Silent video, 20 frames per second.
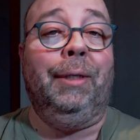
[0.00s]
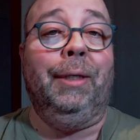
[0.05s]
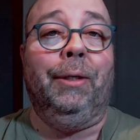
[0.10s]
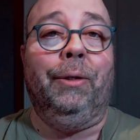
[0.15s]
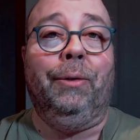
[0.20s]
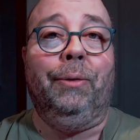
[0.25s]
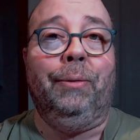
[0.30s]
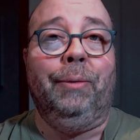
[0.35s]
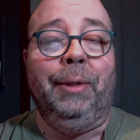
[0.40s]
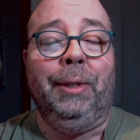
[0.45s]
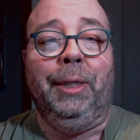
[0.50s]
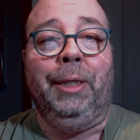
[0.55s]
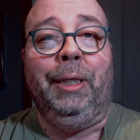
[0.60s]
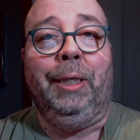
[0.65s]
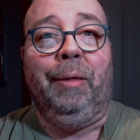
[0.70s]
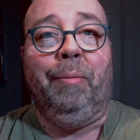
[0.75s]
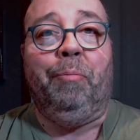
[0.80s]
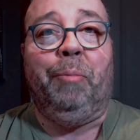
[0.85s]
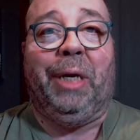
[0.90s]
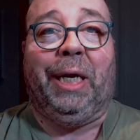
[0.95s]
you know,
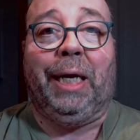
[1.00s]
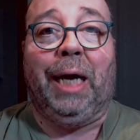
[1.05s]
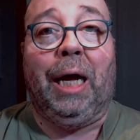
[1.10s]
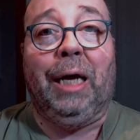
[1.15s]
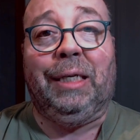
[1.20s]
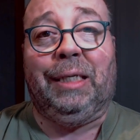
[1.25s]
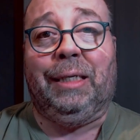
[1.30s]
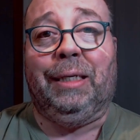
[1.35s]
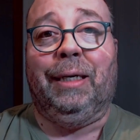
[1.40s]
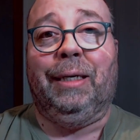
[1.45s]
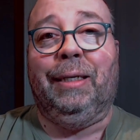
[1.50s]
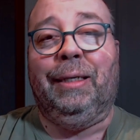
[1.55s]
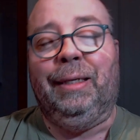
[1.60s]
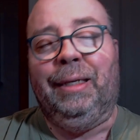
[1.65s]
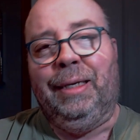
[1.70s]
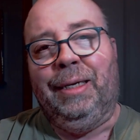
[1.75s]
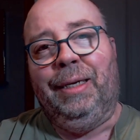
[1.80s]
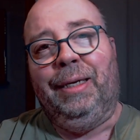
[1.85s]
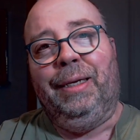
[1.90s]
Mikasa,